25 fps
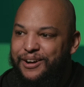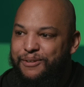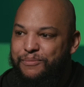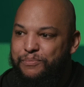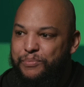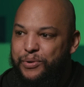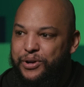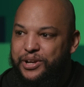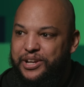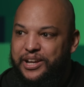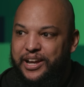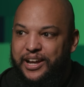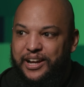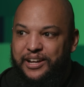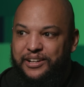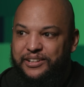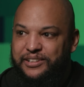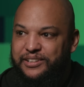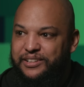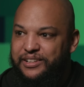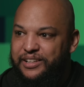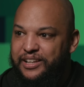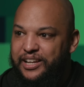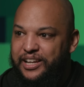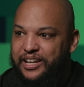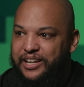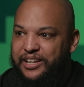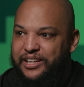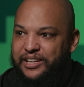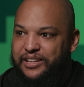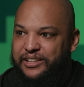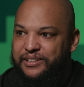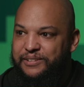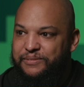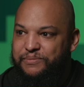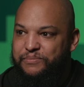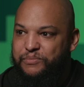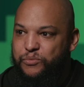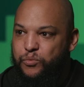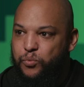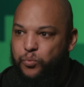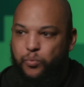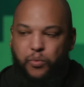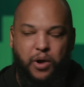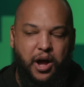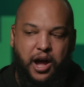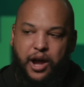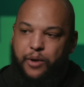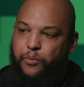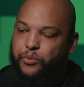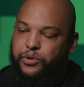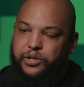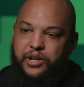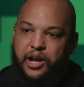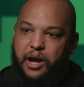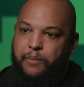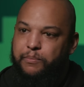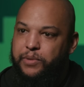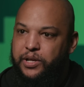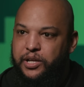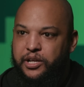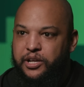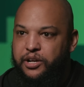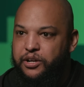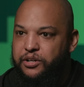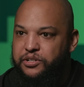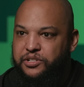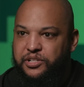but yeah, I would not be here